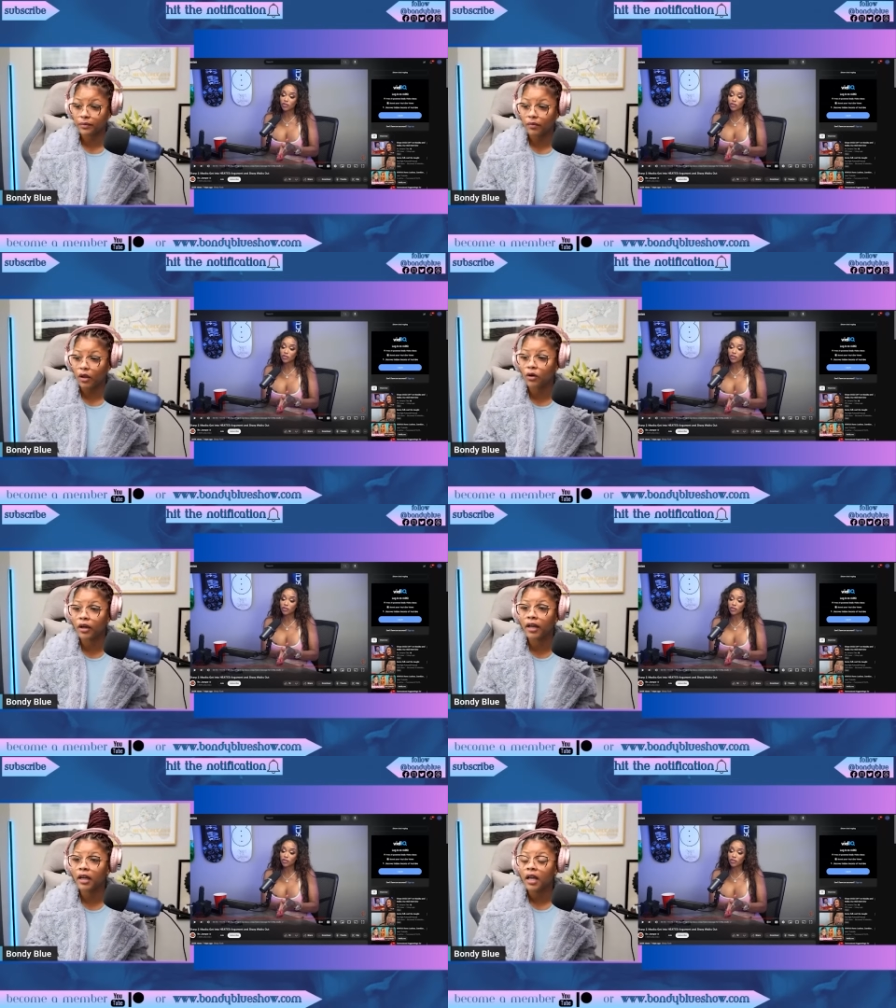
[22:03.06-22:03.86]

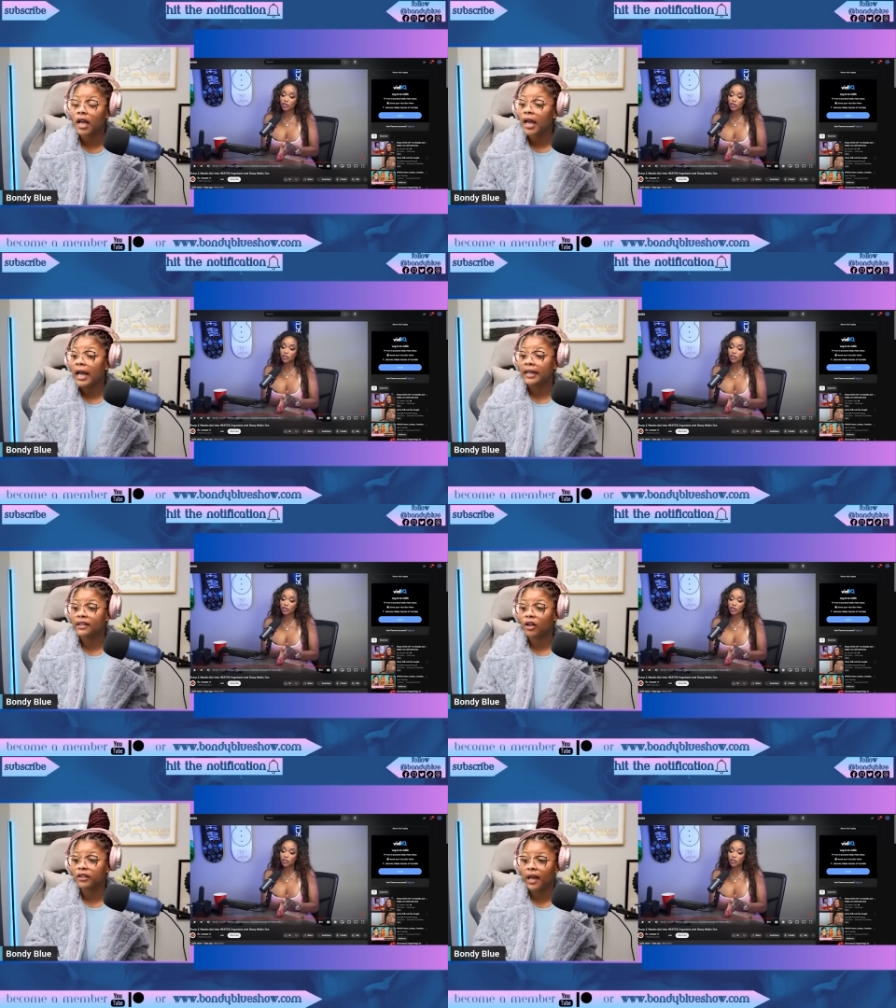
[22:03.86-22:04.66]
Okay. And I
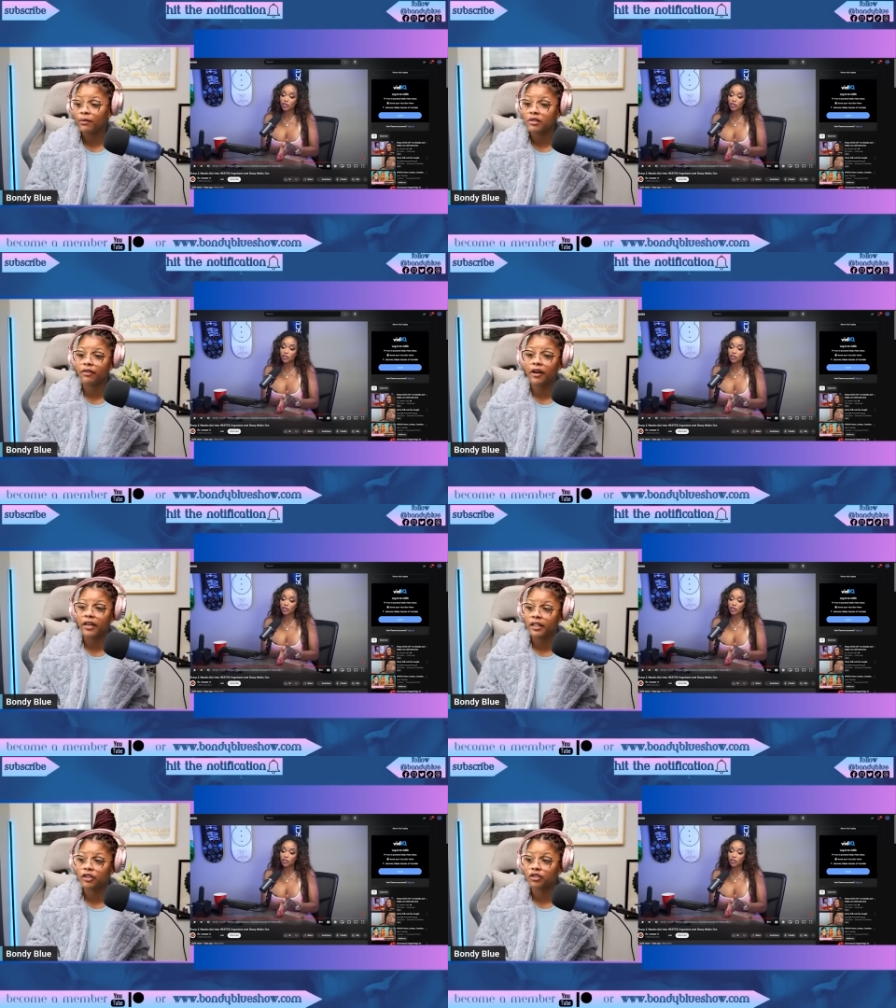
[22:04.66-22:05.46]
thought that was very
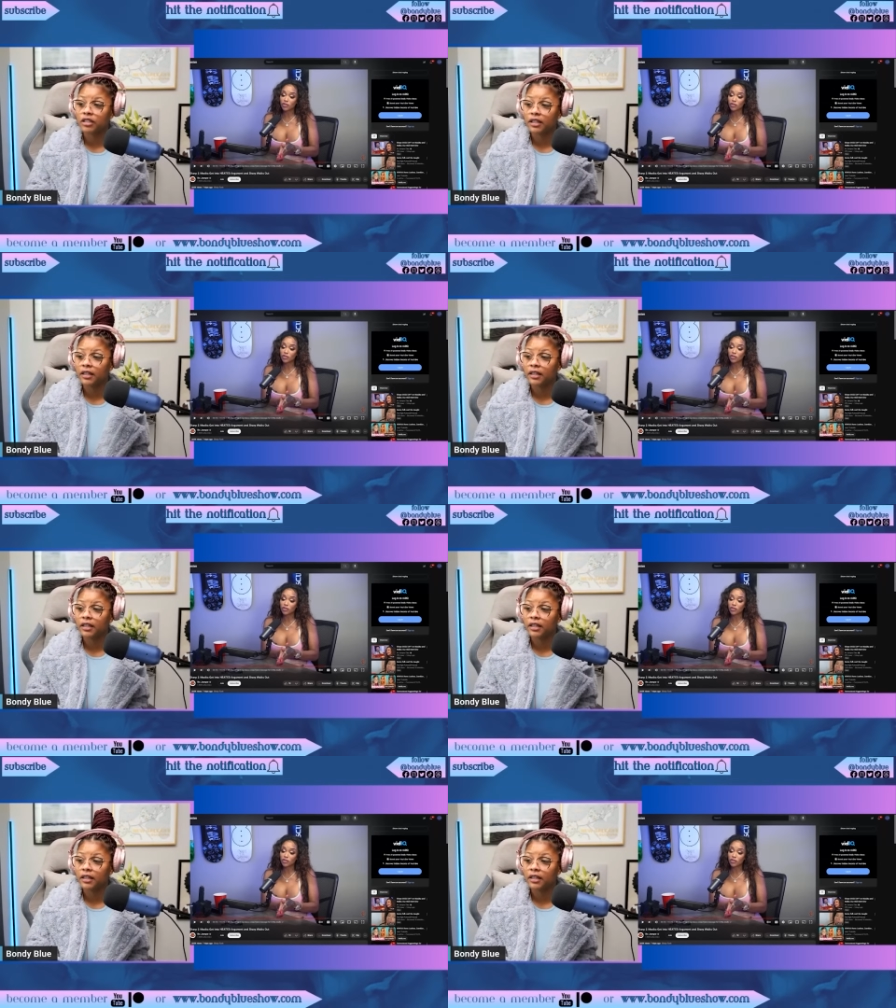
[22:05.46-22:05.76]
interesting.